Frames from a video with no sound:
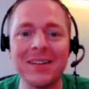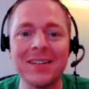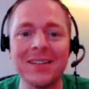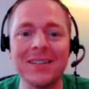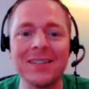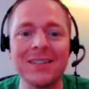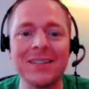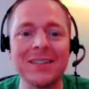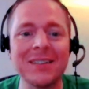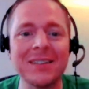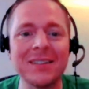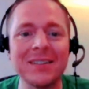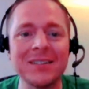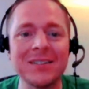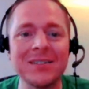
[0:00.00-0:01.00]

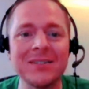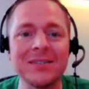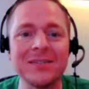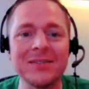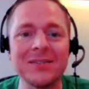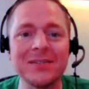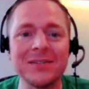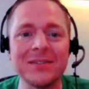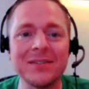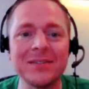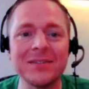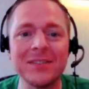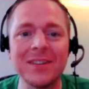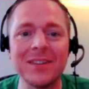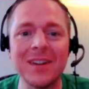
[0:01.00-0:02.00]

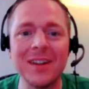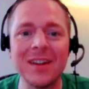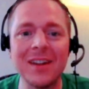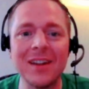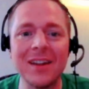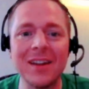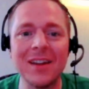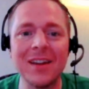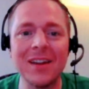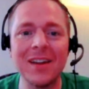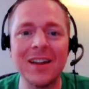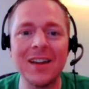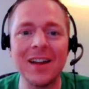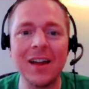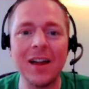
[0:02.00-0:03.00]

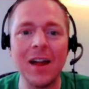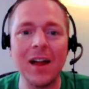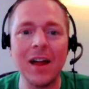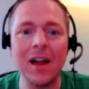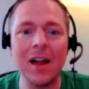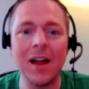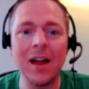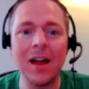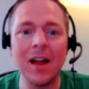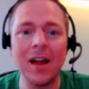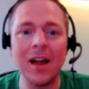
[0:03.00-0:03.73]
This person isn't speaking.